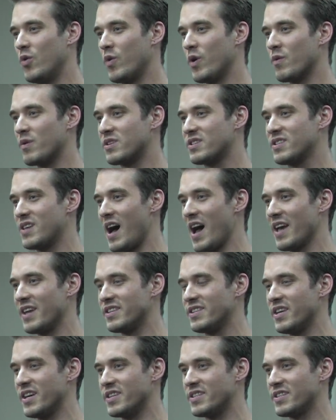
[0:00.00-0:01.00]
we were
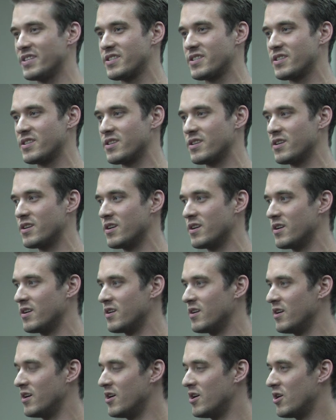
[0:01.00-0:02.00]
scientists.
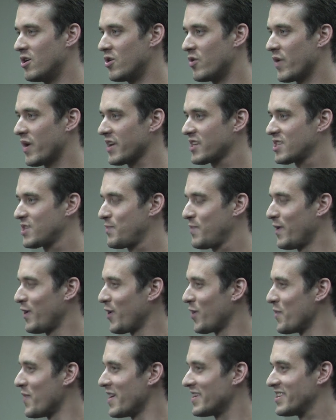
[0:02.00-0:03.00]
We
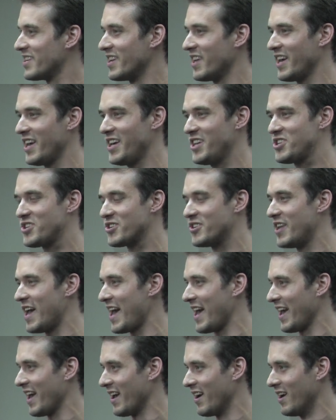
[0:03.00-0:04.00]
experimented each
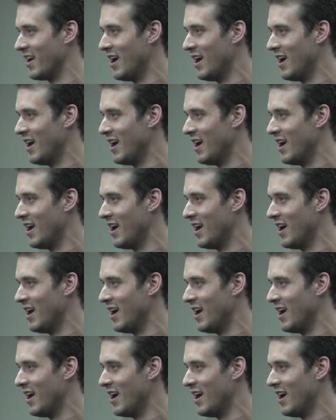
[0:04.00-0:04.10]
day.